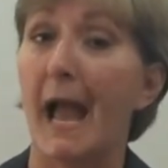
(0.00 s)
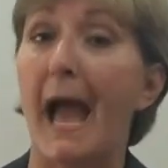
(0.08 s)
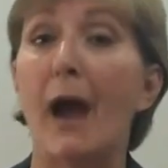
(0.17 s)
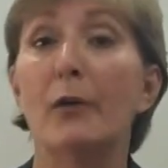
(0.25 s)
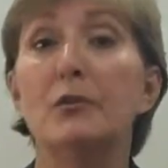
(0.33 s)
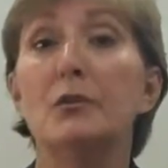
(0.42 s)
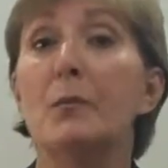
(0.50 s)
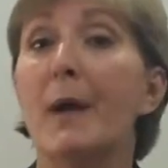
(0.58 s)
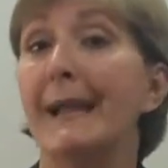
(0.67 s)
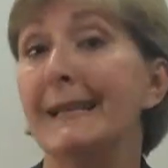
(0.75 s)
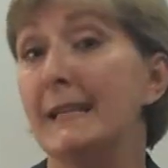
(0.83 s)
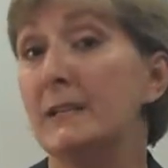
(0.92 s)
how you
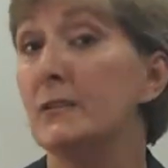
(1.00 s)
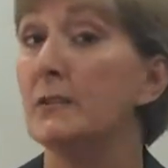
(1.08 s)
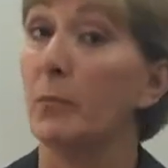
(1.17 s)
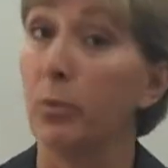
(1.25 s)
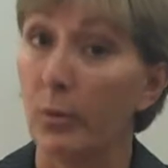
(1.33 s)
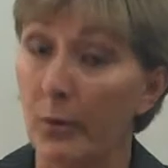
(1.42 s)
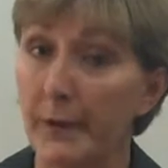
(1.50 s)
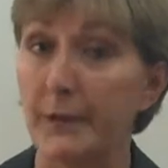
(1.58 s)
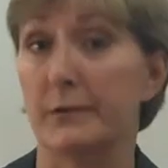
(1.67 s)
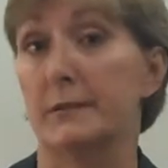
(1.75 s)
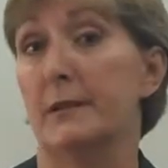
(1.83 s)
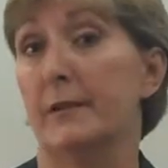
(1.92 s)
might need to deploy
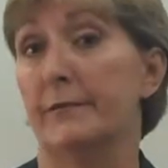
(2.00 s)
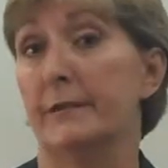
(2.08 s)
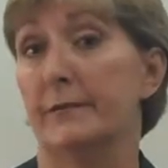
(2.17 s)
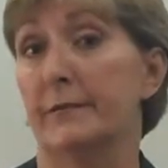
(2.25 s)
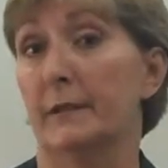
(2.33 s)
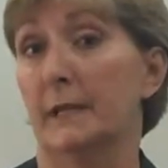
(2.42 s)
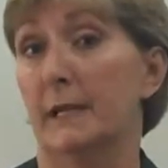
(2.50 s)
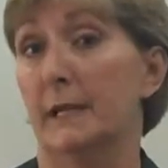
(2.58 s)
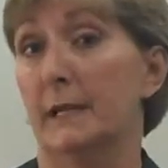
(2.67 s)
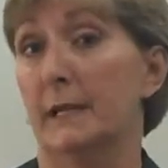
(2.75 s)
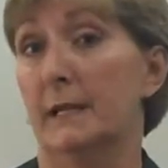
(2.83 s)
yourself differently